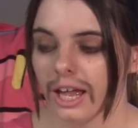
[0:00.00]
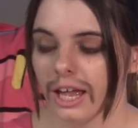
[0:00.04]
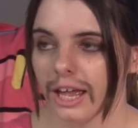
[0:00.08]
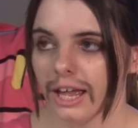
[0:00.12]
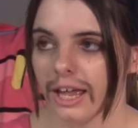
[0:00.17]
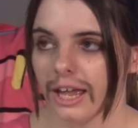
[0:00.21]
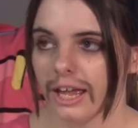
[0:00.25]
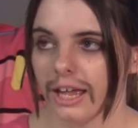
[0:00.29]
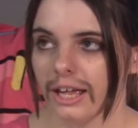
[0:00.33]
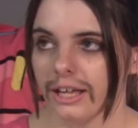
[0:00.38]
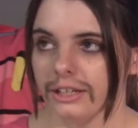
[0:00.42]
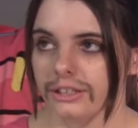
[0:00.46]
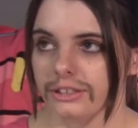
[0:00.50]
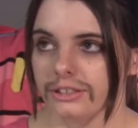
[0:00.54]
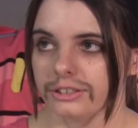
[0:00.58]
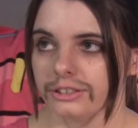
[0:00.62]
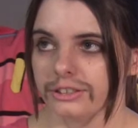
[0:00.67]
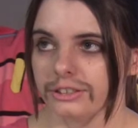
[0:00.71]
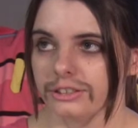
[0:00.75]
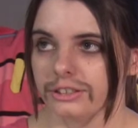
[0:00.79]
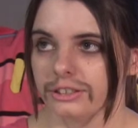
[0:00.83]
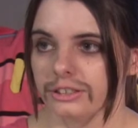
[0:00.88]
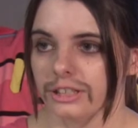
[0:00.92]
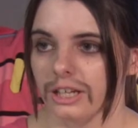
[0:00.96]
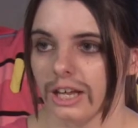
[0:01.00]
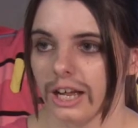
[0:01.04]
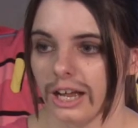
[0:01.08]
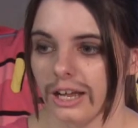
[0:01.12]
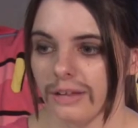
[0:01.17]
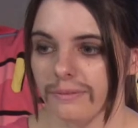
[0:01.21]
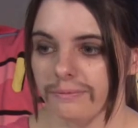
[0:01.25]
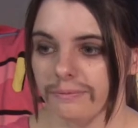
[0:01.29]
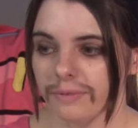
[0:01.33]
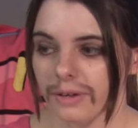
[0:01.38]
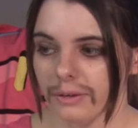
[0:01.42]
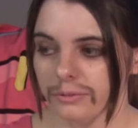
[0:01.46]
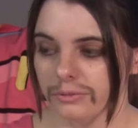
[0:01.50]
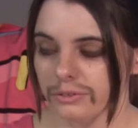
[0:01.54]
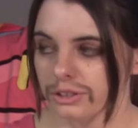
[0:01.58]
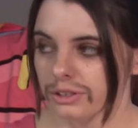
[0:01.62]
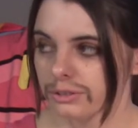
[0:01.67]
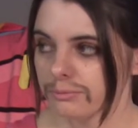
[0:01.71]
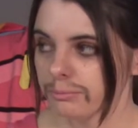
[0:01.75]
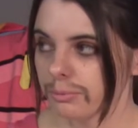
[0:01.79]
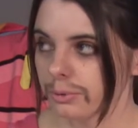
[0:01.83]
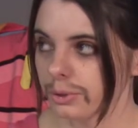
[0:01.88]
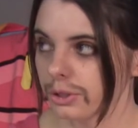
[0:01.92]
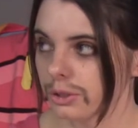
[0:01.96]
And I found
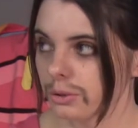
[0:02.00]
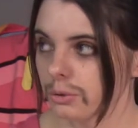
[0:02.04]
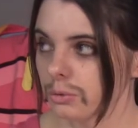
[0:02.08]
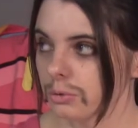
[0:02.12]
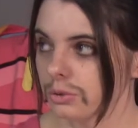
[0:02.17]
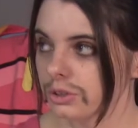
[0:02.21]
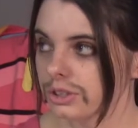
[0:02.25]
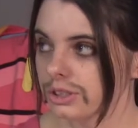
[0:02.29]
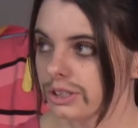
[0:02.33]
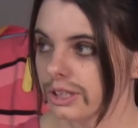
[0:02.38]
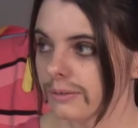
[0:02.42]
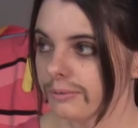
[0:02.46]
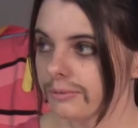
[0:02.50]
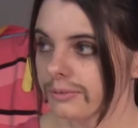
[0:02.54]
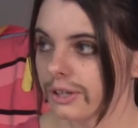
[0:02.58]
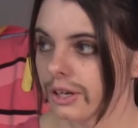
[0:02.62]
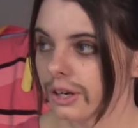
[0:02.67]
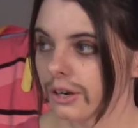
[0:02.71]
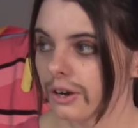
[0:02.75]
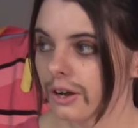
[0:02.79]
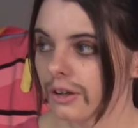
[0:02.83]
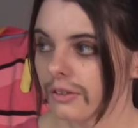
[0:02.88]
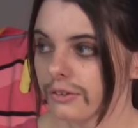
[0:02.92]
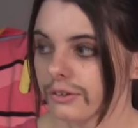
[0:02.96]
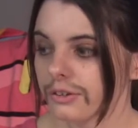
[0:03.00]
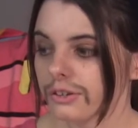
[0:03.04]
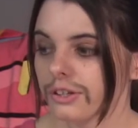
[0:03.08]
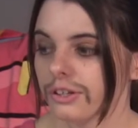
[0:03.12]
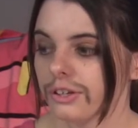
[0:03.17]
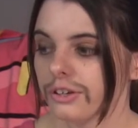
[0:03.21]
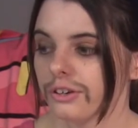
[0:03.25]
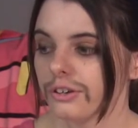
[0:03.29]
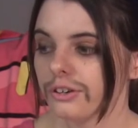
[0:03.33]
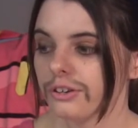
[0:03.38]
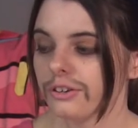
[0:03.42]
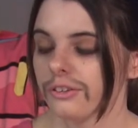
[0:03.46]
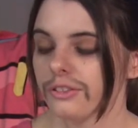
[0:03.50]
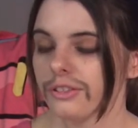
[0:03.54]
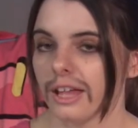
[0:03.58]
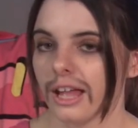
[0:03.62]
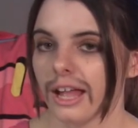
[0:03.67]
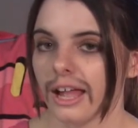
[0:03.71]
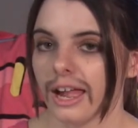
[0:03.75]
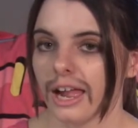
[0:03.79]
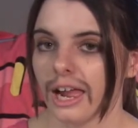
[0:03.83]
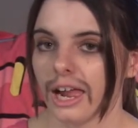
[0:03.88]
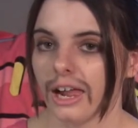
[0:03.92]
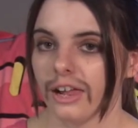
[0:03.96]
some pretty cool stuff there other years,
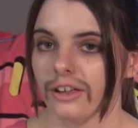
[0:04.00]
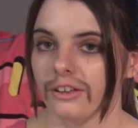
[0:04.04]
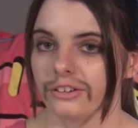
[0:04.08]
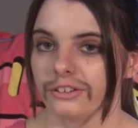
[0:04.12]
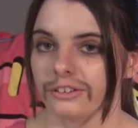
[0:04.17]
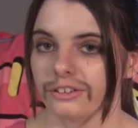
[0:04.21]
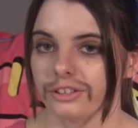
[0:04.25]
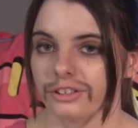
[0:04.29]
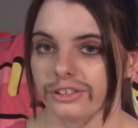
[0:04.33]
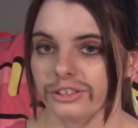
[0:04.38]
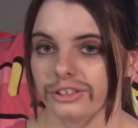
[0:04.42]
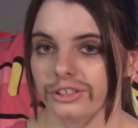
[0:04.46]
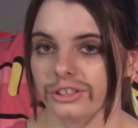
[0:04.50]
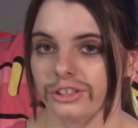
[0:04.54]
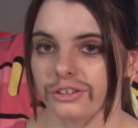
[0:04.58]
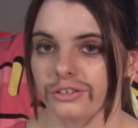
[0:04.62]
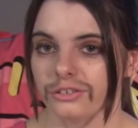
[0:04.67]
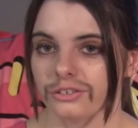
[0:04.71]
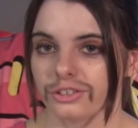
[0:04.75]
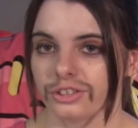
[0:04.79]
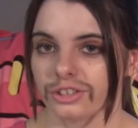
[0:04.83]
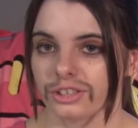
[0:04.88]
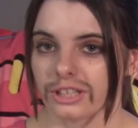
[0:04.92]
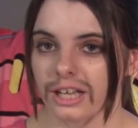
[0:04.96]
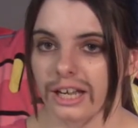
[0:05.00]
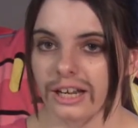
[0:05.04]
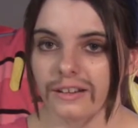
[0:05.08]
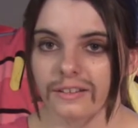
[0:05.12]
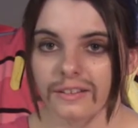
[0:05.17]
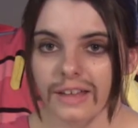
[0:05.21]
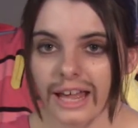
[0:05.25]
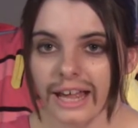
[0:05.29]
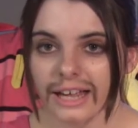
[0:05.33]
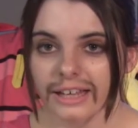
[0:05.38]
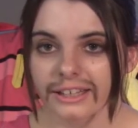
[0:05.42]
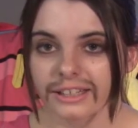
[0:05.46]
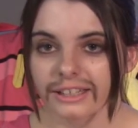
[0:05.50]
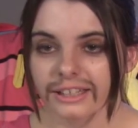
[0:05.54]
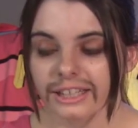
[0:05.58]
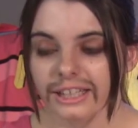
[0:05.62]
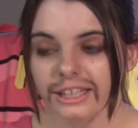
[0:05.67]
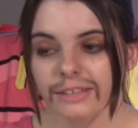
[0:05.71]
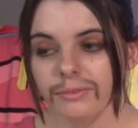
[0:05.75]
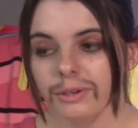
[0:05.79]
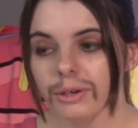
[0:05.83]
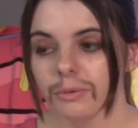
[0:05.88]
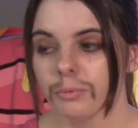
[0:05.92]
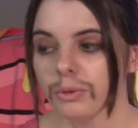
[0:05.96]
and this year is just kind of lacking,
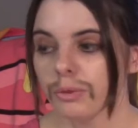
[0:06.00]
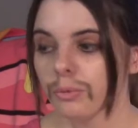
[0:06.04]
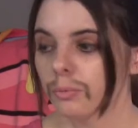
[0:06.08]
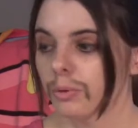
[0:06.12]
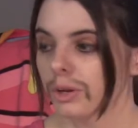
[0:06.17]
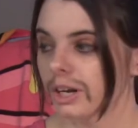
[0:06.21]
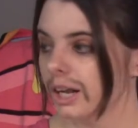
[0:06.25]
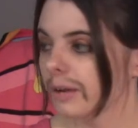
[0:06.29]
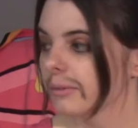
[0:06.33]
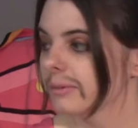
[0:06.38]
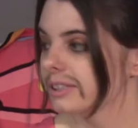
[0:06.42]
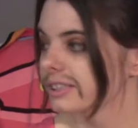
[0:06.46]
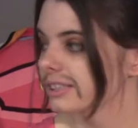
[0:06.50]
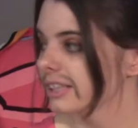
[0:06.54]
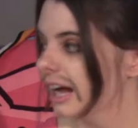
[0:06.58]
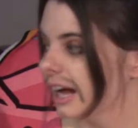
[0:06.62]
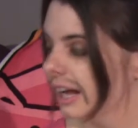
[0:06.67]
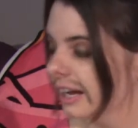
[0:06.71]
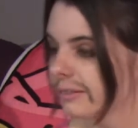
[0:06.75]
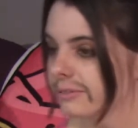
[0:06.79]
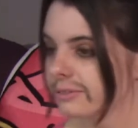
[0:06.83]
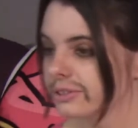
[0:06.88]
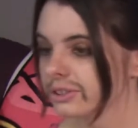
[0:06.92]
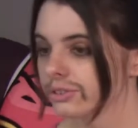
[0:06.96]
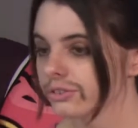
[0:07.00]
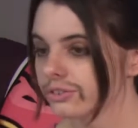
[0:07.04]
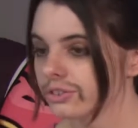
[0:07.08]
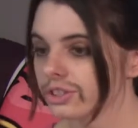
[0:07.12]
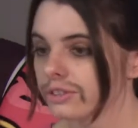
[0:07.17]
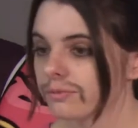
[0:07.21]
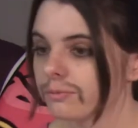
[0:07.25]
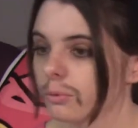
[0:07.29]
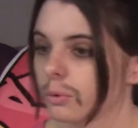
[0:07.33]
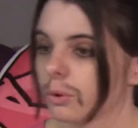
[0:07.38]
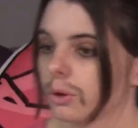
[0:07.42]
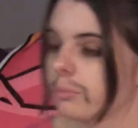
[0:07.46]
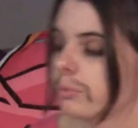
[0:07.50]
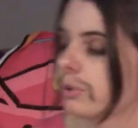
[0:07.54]
even with what I was kind of searching for,